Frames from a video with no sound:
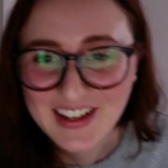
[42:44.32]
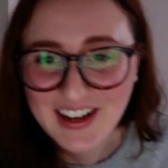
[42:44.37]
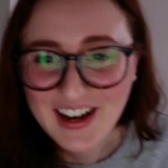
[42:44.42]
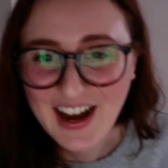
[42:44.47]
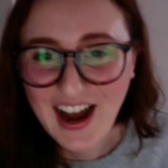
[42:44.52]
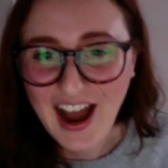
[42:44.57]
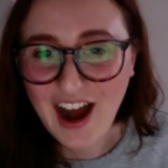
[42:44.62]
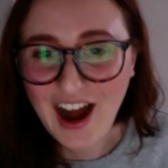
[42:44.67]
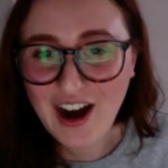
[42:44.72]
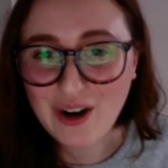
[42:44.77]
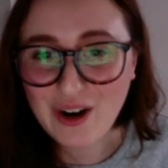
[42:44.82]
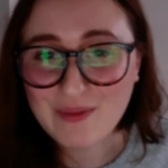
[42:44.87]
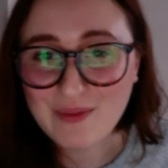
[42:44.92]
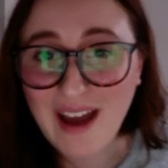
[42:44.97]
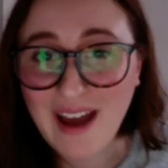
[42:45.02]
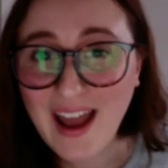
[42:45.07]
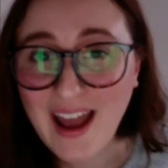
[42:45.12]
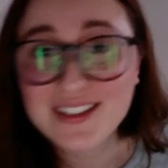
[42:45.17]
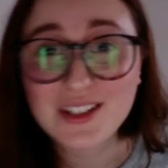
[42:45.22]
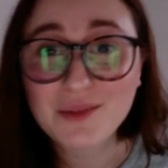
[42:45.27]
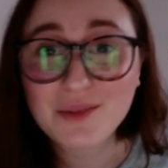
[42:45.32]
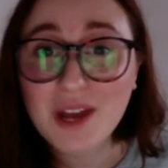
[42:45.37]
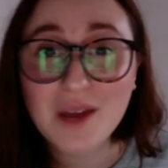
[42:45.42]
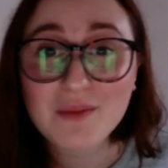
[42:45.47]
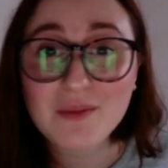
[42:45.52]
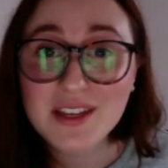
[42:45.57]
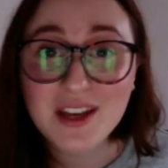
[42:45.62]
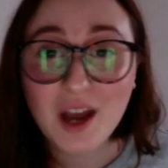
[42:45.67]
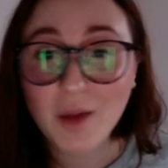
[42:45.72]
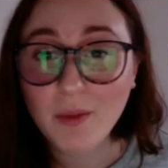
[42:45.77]
And sometimes
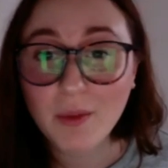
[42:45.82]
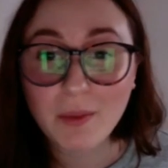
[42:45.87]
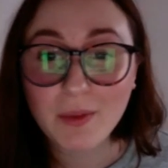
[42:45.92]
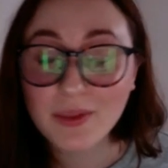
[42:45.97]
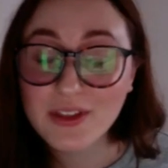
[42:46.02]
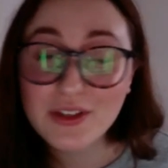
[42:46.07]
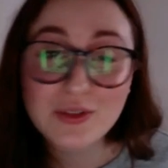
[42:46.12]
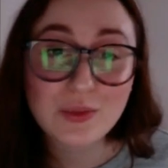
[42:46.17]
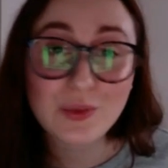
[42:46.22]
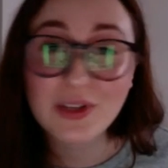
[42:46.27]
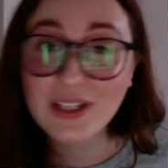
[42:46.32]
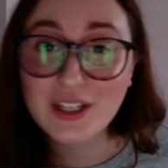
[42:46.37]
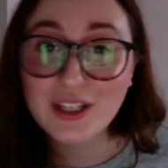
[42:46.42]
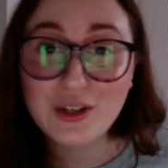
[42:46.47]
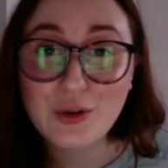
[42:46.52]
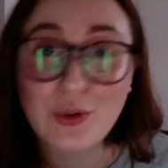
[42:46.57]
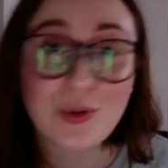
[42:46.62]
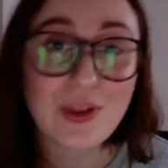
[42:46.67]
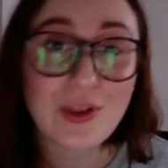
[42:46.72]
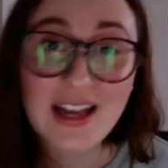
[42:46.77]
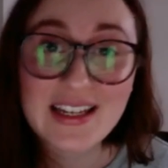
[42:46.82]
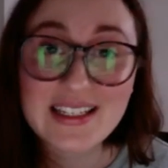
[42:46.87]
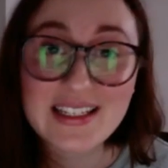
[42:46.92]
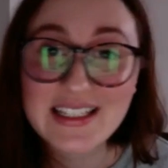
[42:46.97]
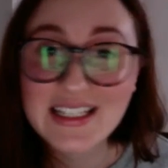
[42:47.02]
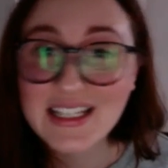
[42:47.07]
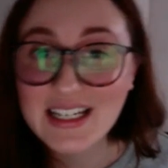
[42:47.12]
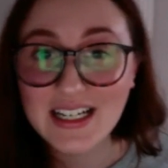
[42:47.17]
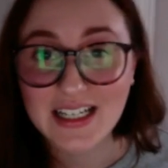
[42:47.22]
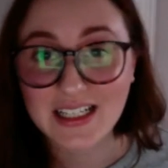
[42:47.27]
they come up with these really cool
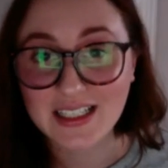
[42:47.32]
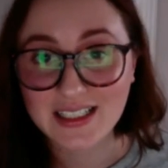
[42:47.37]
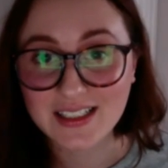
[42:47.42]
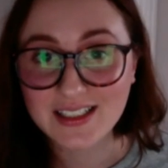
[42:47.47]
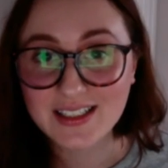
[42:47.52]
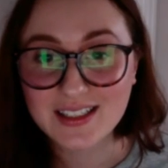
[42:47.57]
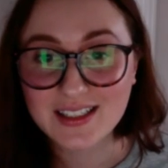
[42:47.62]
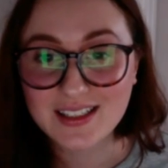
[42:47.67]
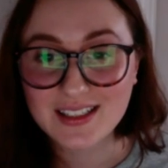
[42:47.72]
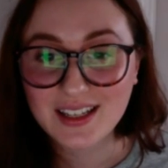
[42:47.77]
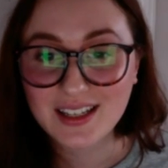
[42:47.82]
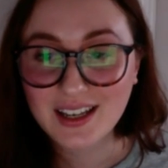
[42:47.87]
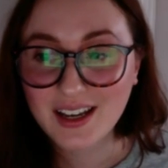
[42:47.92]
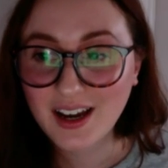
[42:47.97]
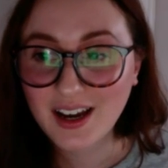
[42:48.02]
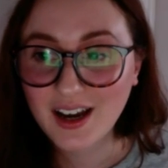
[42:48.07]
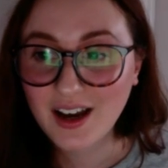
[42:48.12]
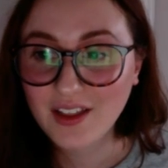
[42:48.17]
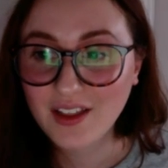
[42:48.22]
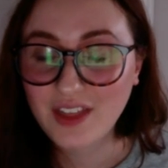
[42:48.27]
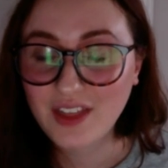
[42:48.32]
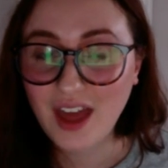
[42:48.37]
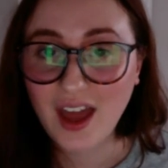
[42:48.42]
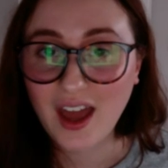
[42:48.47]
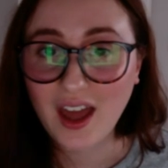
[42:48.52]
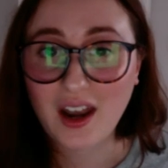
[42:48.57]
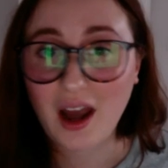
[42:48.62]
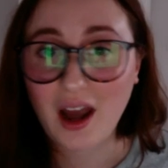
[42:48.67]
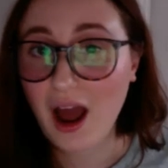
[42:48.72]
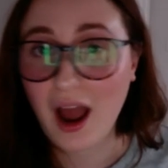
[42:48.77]
ideas that
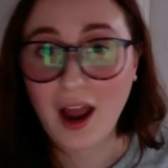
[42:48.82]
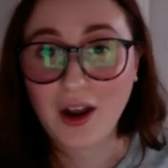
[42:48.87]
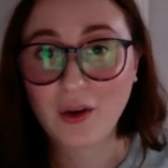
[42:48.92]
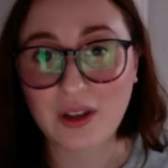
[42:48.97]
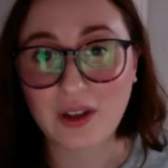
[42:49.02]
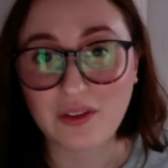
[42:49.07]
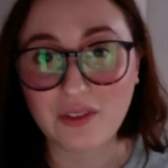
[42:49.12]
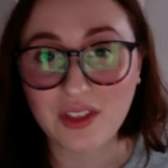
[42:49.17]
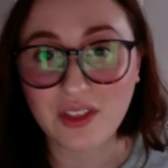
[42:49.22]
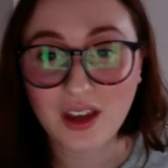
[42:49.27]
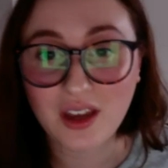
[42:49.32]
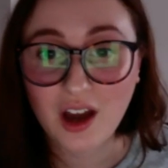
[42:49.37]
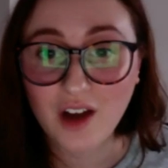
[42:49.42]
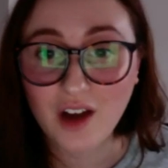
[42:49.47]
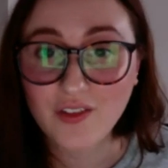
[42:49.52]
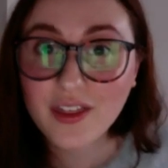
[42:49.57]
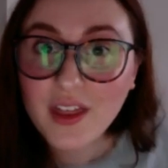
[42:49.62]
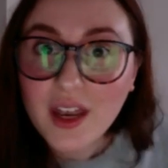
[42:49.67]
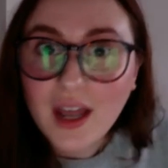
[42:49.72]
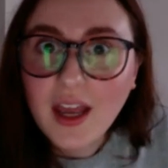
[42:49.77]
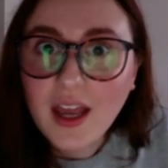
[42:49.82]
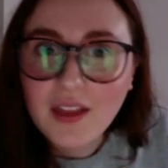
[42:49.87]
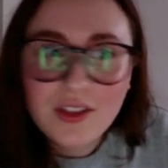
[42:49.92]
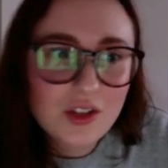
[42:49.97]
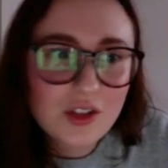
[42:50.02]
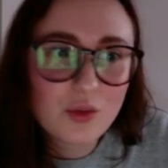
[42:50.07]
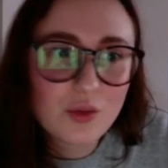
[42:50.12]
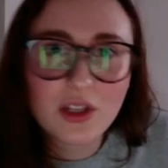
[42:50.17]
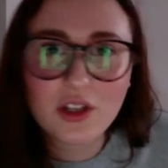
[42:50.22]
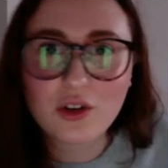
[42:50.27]
I don't even think of, and then I get these
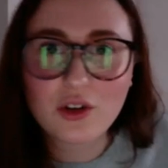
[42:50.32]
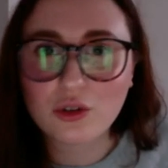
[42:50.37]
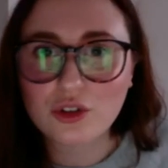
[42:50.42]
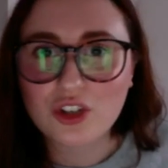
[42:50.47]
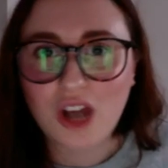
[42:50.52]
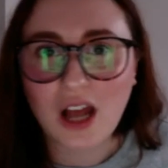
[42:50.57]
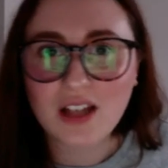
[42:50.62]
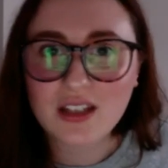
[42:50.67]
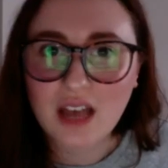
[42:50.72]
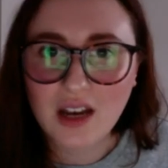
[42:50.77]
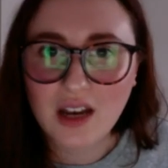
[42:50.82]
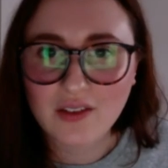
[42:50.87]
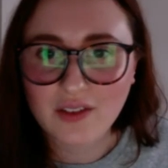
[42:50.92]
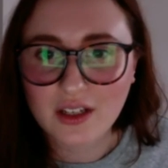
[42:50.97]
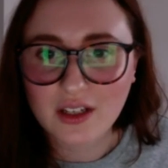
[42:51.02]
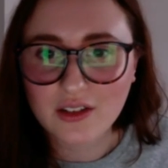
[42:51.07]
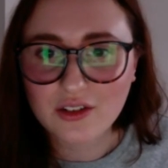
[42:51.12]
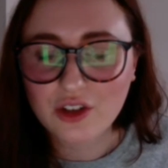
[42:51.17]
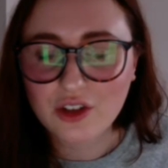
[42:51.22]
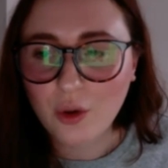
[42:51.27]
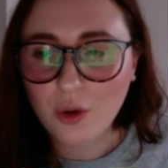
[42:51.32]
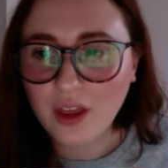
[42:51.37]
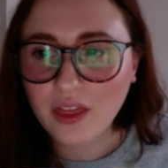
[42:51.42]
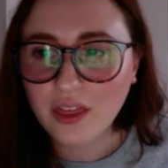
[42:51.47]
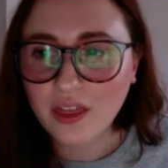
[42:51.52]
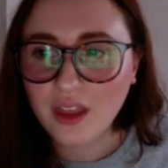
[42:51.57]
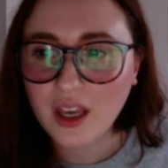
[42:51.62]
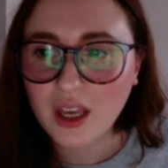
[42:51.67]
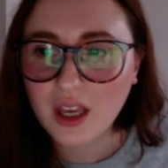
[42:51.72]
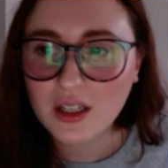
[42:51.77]
really cool shots out of it. So I
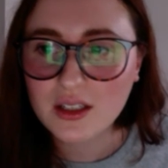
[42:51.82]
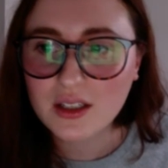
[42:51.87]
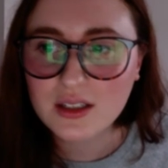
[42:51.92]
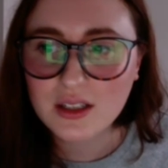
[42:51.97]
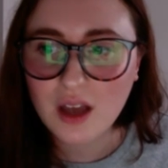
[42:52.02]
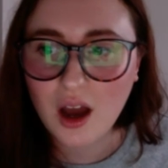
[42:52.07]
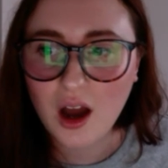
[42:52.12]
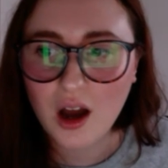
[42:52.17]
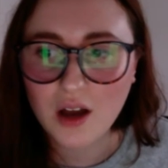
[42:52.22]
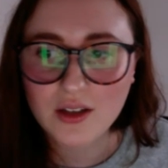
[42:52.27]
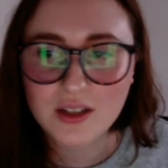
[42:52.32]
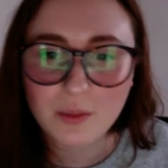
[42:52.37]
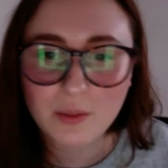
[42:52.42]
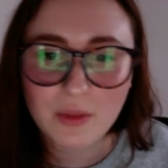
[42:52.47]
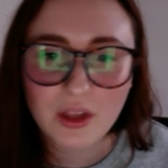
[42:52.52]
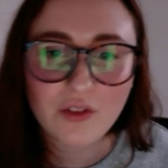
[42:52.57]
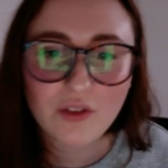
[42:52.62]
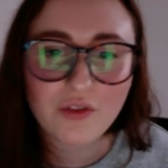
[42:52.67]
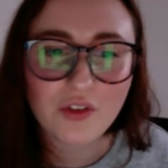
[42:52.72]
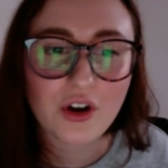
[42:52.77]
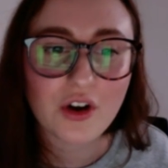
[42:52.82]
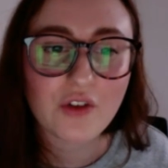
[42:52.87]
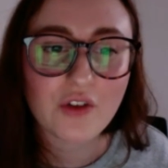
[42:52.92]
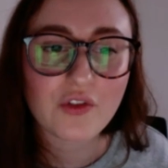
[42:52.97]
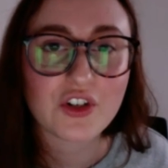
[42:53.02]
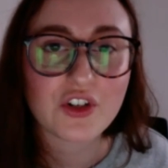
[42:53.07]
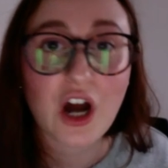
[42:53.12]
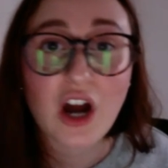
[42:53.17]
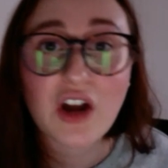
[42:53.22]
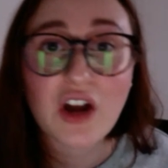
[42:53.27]
think it's something for
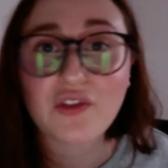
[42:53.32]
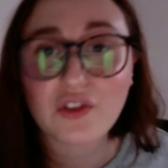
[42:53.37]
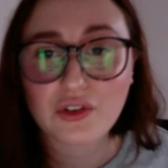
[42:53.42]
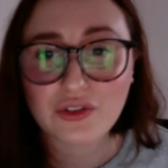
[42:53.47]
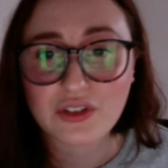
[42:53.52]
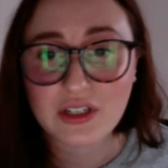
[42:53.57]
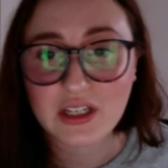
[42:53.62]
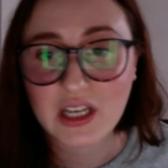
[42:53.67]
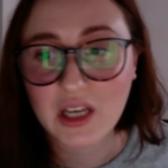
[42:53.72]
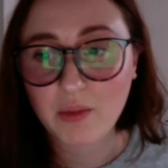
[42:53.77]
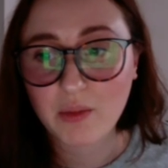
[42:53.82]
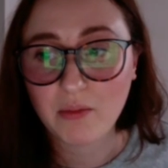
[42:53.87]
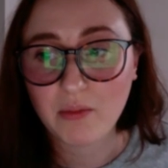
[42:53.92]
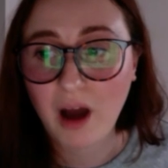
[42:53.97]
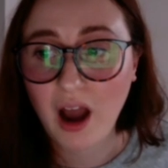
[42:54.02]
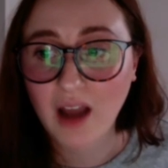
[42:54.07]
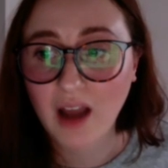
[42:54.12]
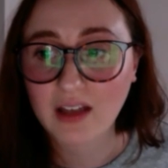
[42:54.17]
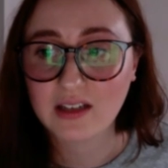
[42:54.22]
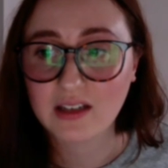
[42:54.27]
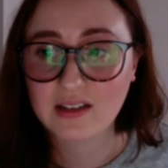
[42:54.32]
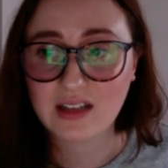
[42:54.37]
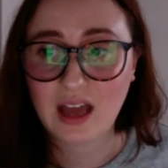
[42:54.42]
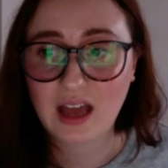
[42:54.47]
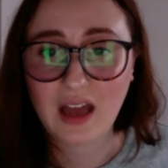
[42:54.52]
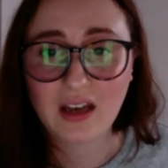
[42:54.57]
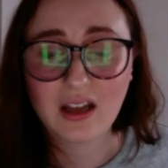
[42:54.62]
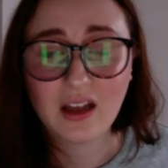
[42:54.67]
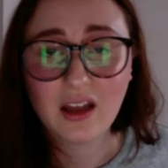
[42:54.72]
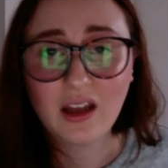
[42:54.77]
photographers to keep in mind, is that
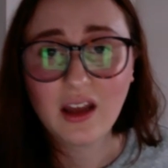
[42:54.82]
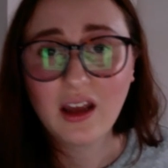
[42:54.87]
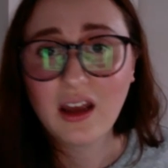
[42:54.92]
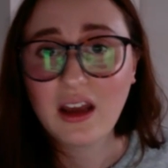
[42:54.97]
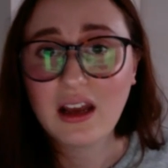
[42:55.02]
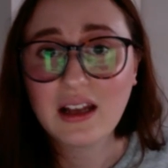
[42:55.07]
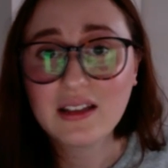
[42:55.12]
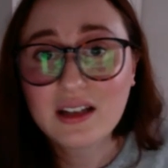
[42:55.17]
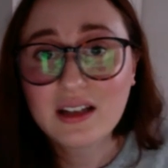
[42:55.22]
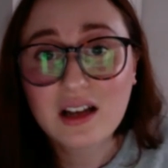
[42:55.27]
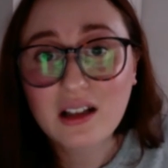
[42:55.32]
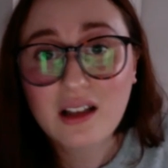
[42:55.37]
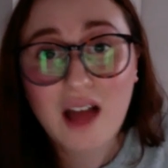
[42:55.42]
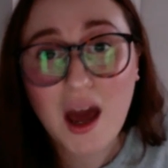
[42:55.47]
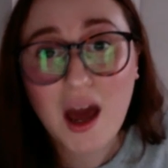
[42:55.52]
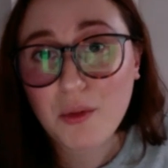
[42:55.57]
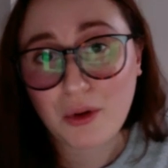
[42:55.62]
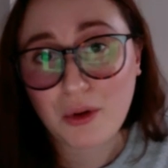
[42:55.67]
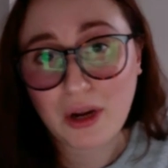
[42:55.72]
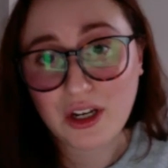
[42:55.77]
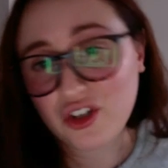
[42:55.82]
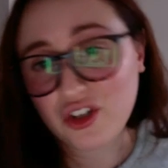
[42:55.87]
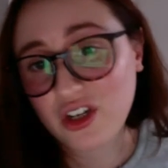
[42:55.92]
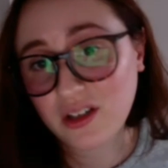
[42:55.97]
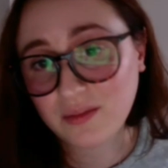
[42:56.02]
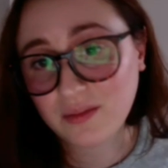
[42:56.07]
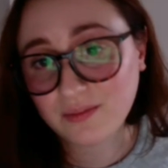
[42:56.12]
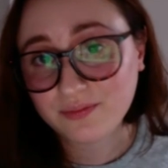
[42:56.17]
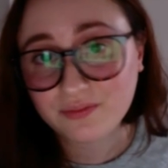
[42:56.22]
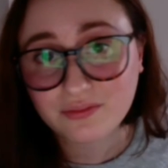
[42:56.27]
it's a collaboration.